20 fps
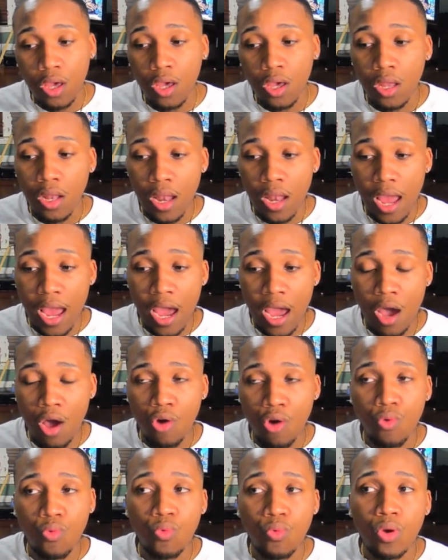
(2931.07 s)

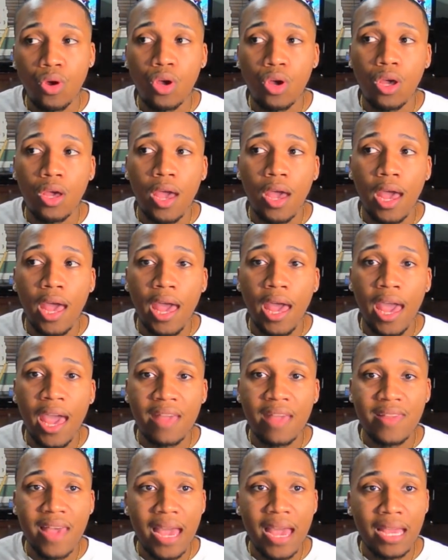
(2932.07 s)
Now,
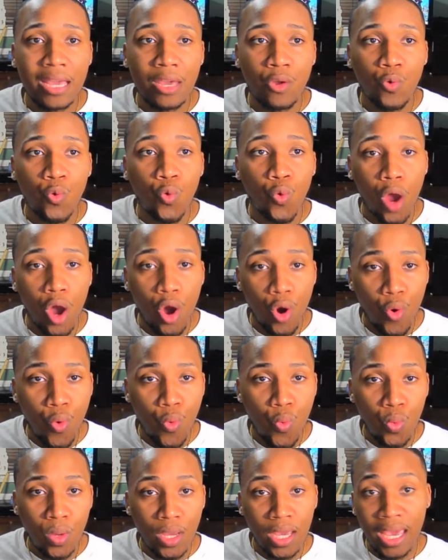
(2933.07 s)
as I
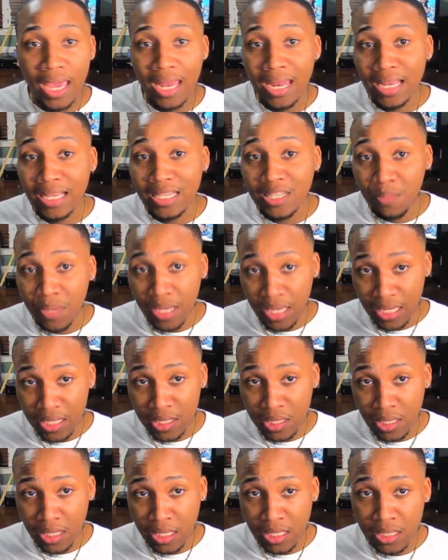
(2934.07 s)
grow in this
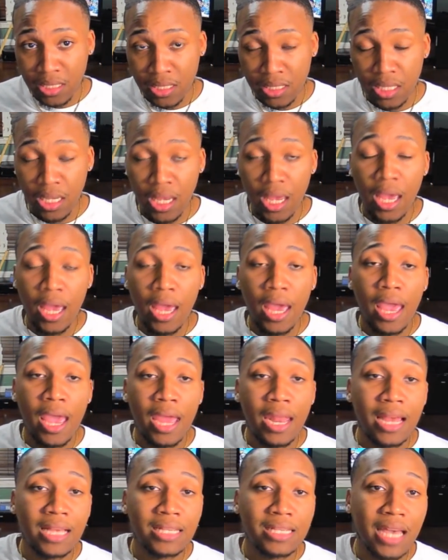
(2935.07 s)
business and
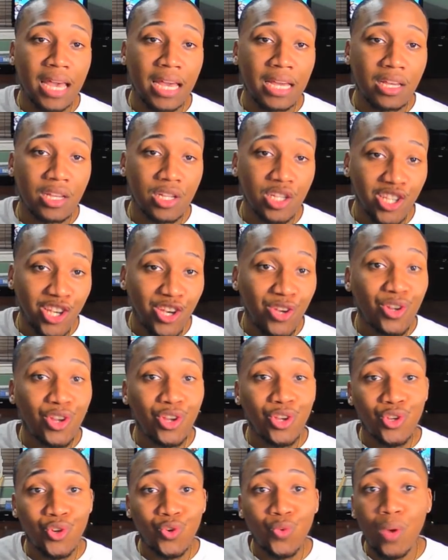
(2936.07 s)
as I continue to
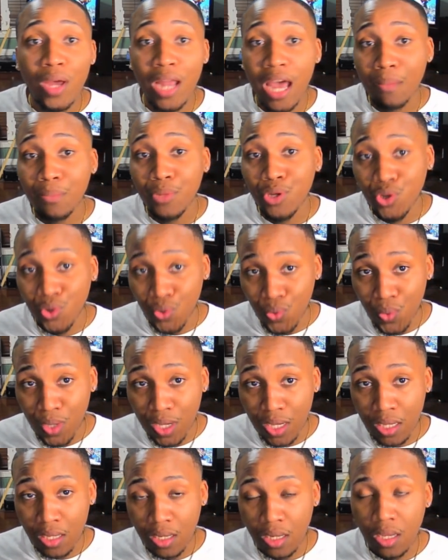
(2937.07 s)
do what I'm
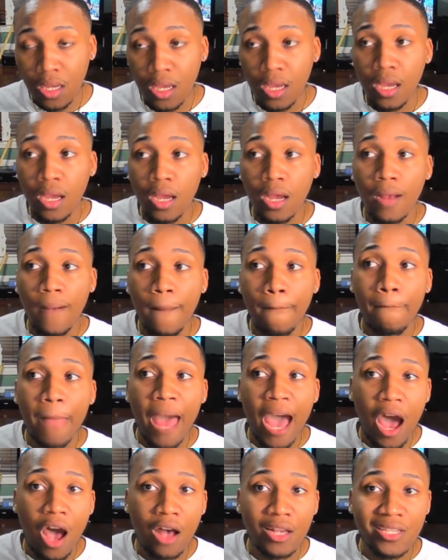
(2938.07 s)
doing, I
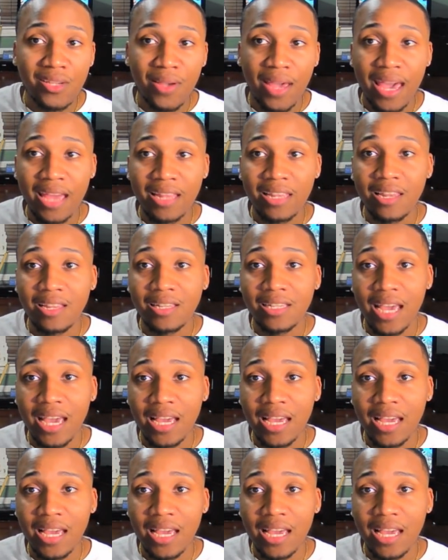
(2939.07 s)
also had to take